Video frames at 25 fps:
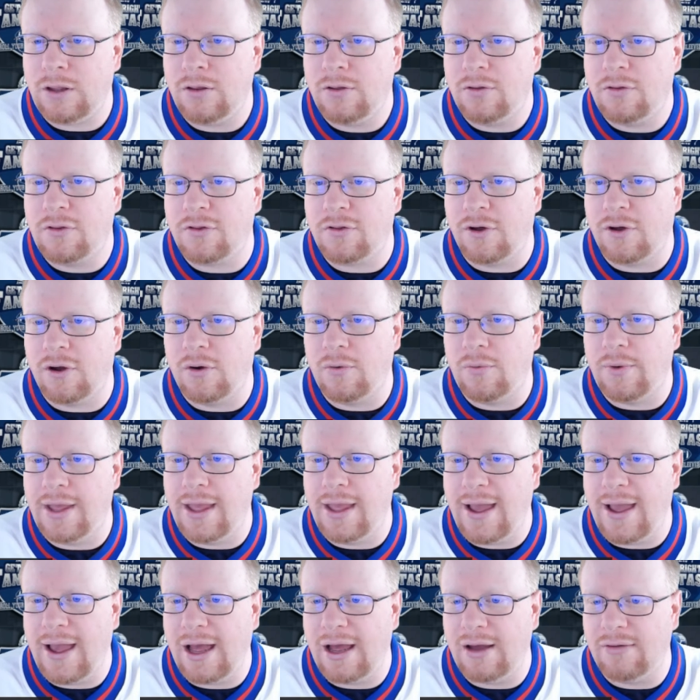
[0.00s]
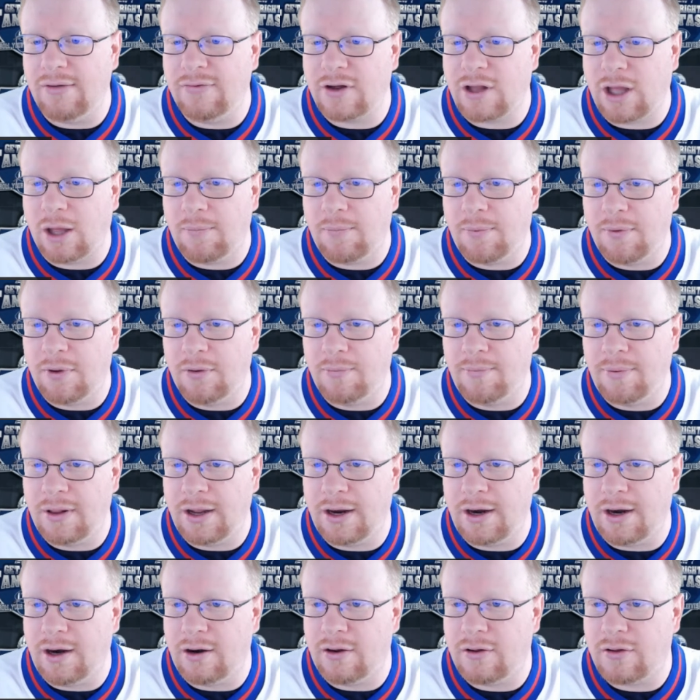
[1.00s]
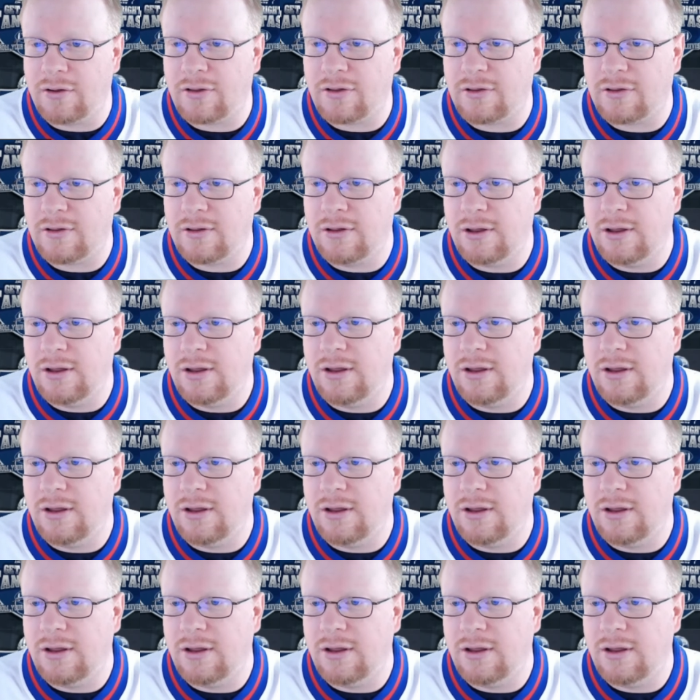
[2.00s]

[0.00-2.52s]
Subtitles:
So we have a couple of players